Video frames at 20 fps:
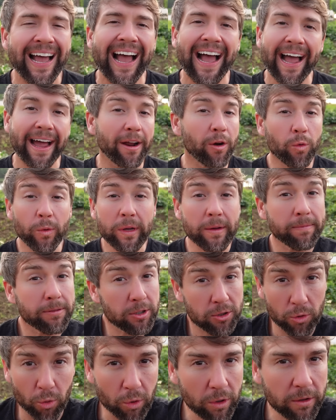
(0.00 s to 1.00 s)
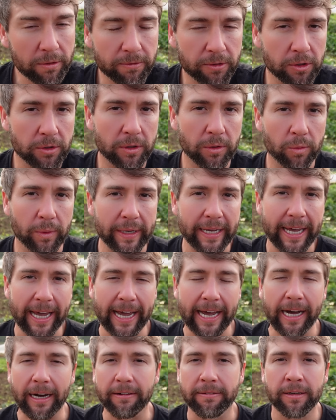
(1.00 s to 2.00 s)
How do we store the food that we
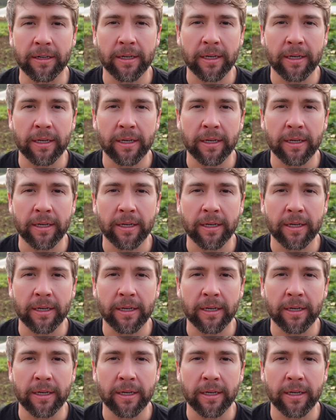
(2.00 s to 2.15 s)
have?